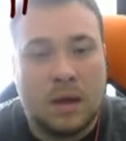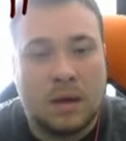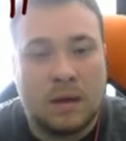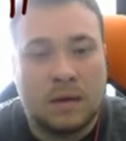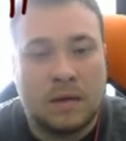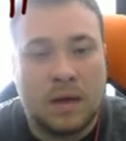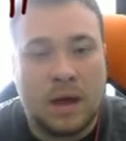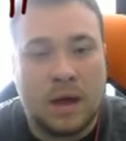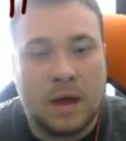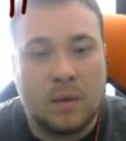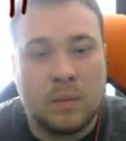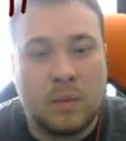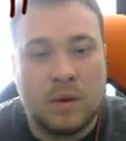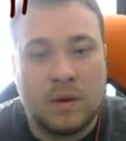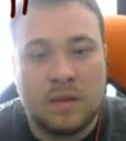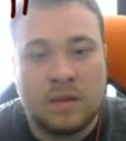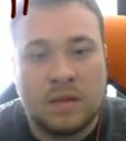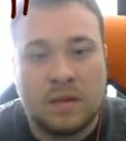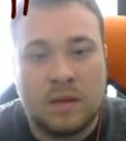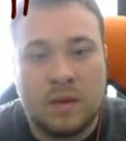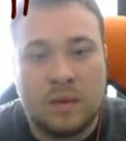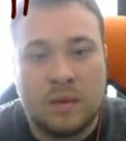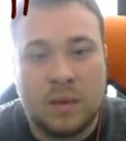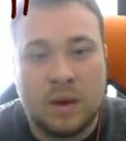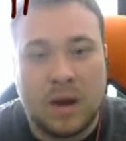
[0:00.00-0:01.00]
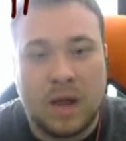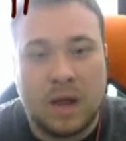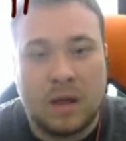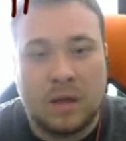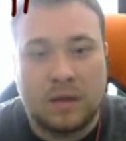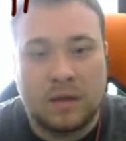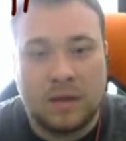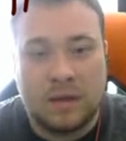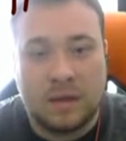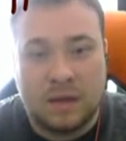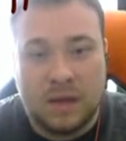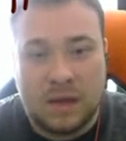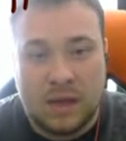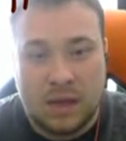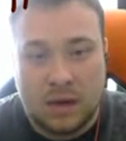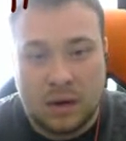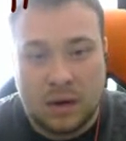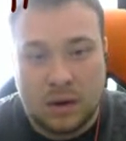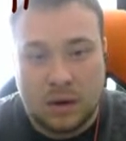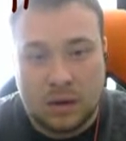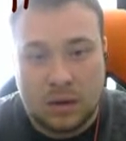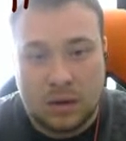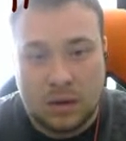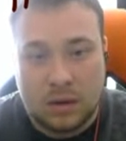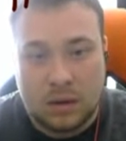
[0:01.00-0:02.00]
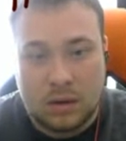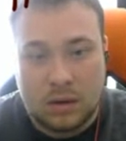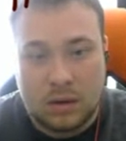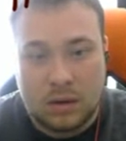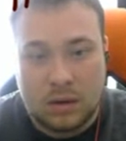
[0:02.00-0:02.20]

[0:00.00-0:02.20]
because I want to see what else is here.